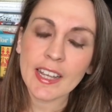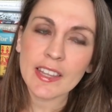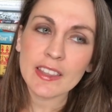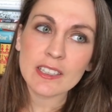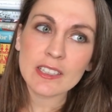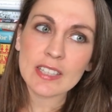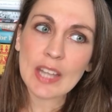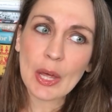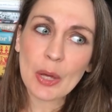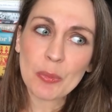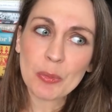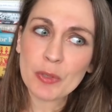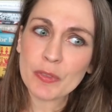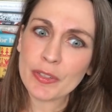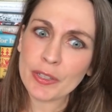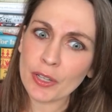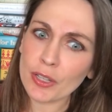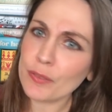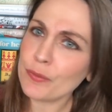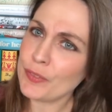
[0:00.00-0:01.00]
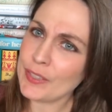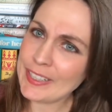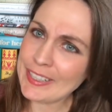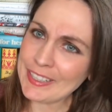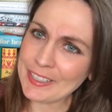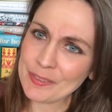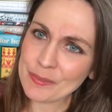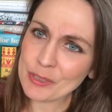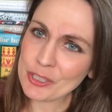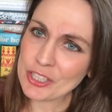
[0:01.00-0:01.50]
there's now a movie called Vita
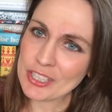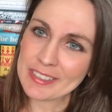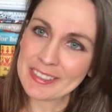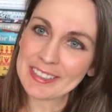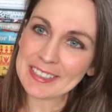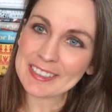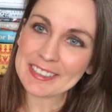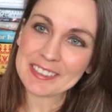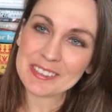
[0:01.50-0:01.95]
and Virginia.